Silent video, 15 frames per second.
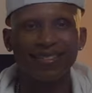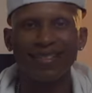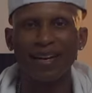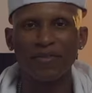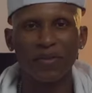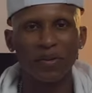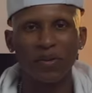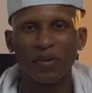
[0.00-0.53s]

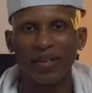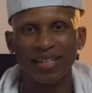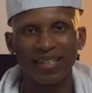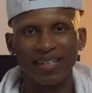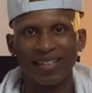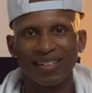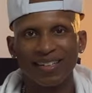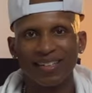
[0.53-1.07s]
never quitting.
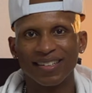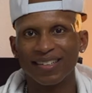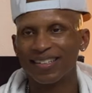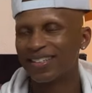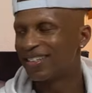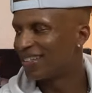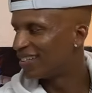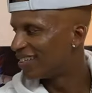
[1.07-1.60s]

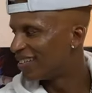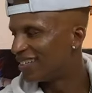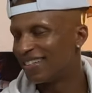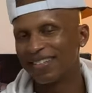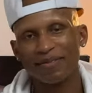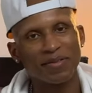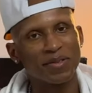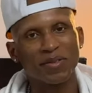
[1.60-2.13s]

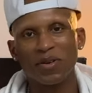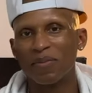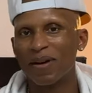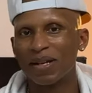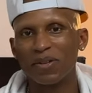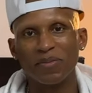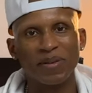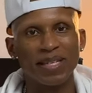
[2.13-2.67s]
Nobody
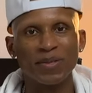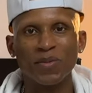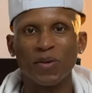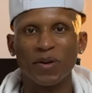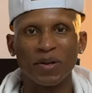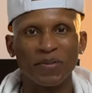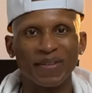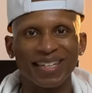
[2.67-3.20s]
who needs
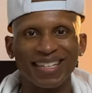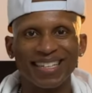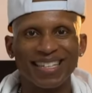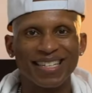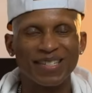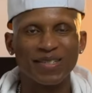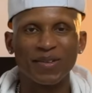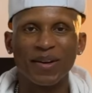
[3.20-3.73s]
more than
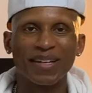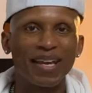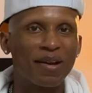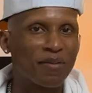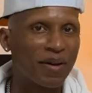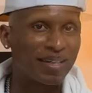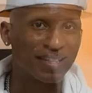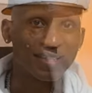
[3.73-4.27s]
me. So I can't wait to